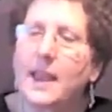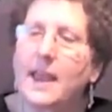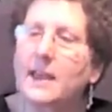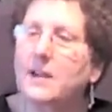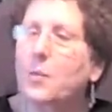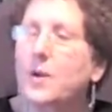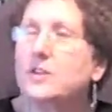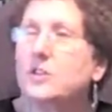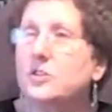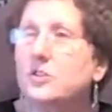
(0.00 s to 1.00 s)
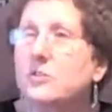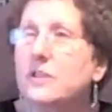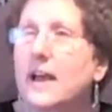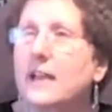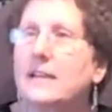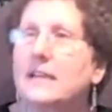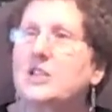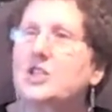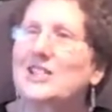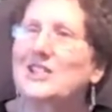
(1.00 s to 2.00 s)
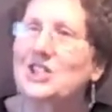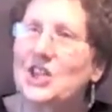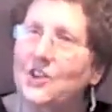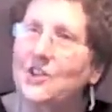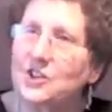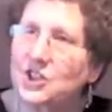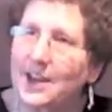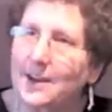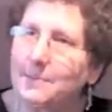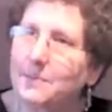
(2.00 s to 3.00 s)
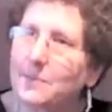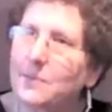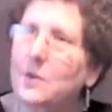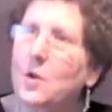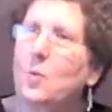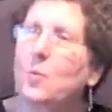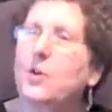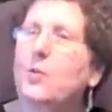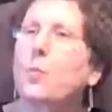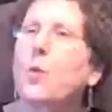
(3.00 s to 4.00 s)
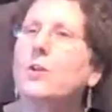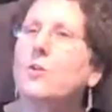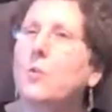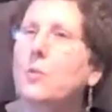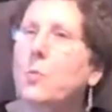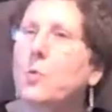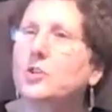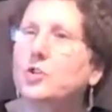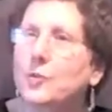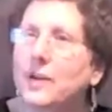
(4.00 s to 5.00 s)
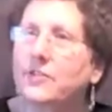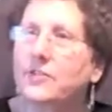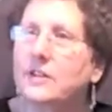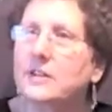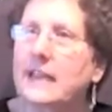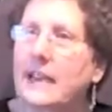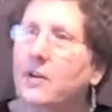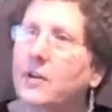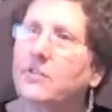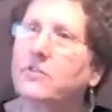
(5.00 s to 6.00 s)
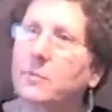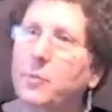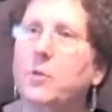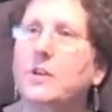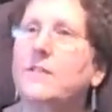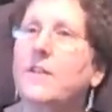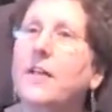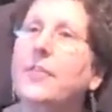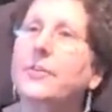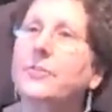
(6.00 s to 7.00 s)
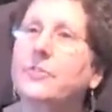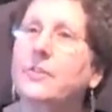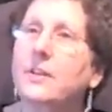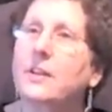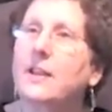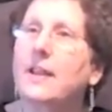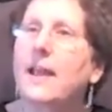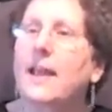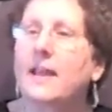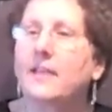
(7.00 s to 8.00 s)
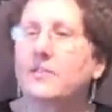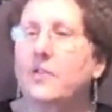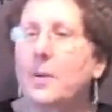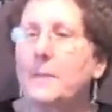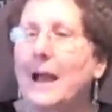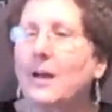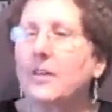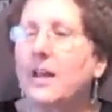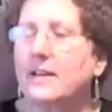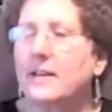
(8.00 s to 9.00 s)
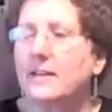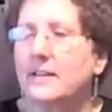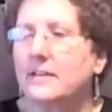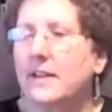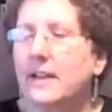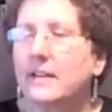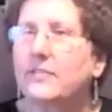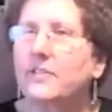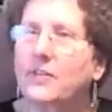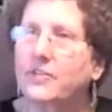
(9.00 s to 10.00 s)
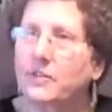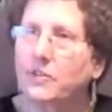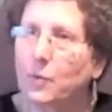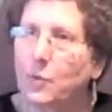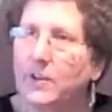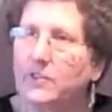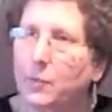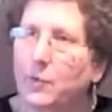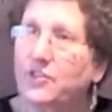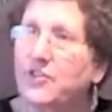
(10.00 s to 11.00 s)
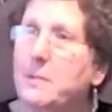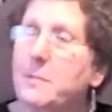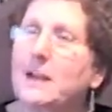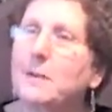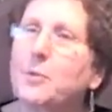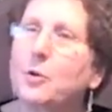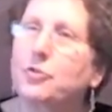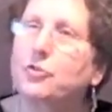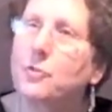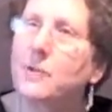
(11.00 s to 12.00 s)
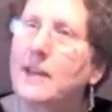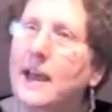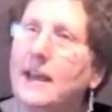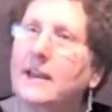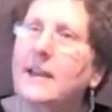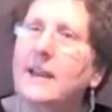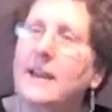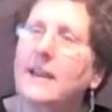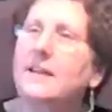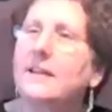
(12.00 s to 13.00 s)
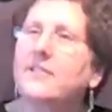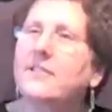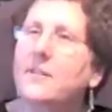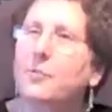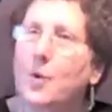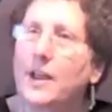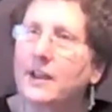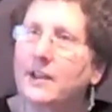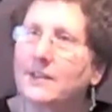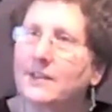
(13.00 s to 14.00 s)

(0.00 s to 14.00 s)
And a way to do that is to share their shame with one or more trusted, caring, supportive others. And so I'm outlining and discussing some ways in which they might approach doing that in a safe way.